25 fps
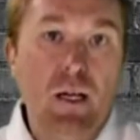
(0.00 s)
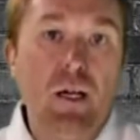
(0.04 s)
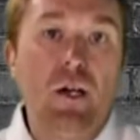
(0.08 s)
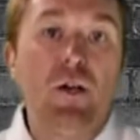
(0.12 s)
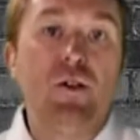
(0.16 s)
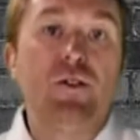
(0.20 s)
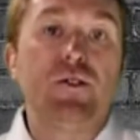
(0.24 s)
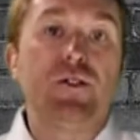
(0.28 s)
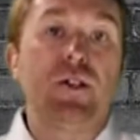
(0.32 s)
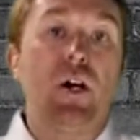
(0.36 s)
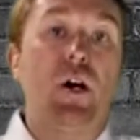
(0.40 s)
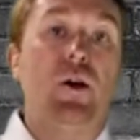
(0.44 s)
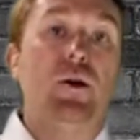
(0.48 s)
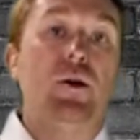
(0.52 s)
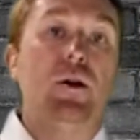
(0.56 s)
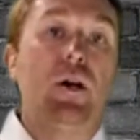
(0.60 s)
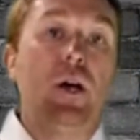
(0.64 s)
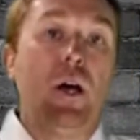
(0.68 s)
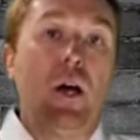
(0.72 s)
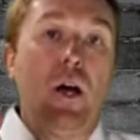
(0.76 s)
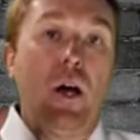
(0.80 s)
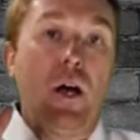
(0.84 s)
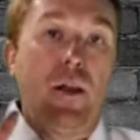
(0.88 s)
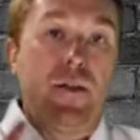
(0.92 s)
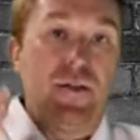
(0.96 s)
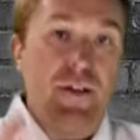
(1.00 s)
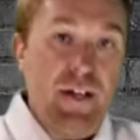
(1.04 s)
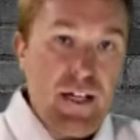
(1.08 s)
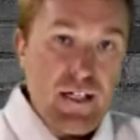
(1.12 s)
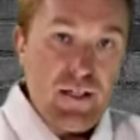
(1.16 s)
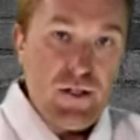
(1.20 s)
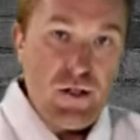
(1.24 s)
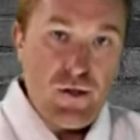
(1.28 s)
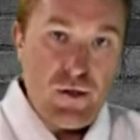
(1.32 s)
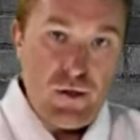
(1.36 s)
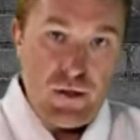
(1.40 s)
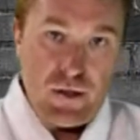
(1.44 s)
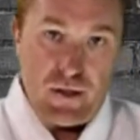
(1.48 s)
So this
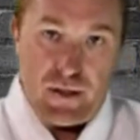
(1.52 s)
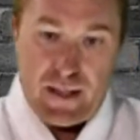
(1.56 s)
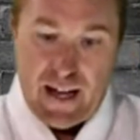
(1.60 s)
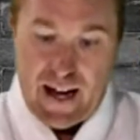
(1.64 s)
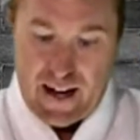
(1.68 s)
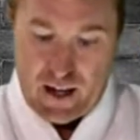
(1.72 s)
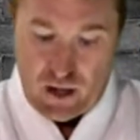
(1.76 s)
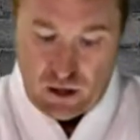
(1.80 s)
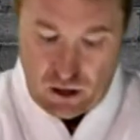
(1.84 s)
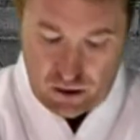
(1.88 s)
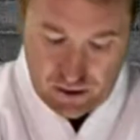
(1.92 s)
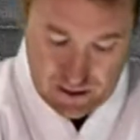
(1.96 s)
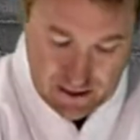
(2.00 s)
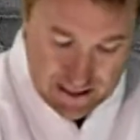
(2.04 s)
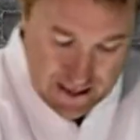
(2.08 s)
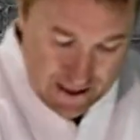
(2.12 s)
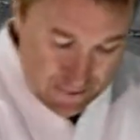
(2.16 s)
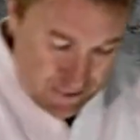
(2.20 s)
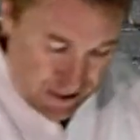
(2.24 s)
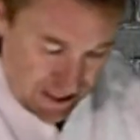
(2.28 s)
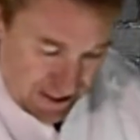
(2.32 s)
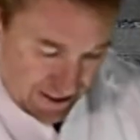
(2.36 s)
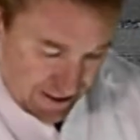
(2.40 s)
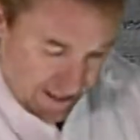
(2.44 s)
uses that concept in